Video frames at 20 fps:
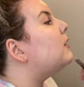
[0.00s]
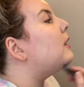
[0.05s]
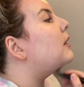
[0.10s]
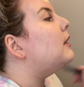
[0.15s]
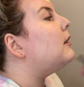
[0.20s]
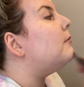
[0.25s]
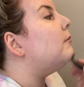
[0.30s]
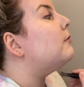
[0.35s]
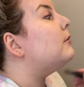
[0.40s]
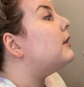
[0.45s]

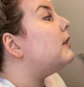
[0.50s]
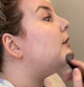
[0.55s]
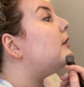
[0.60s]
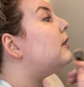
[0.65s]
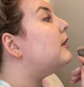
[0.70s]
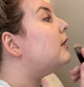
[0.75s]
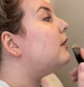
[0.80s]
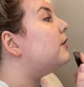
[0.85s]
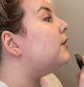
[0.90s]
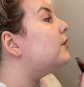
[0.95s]
Um, he
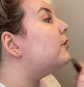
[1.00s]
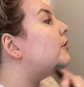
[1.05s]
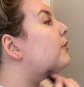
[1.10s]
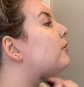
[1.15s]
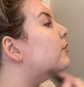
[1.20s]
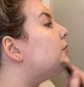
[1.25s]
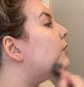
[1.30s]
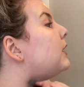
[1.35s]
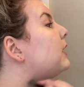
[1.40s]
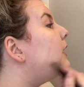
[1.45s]
did his
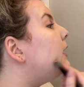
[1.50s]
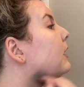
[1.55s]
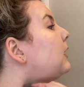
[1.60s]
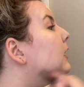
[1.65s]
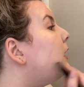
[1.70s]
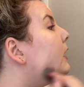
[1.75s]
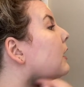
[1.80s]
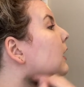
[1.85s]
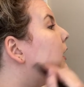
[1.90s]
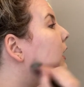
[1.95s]

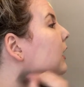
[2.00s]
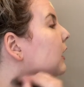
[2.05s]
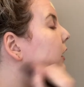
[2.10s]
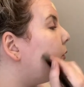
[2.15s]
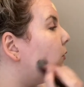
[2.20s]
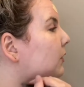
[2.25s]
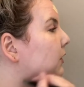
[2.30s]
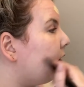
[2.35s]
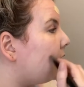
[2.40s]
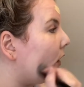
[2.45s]
surgery he
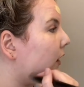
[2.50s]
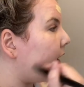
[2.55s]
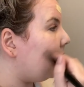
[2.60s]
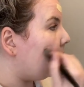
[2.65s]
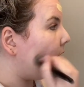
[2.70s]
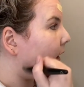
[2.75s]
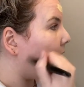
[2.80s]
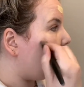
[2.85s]
was uh,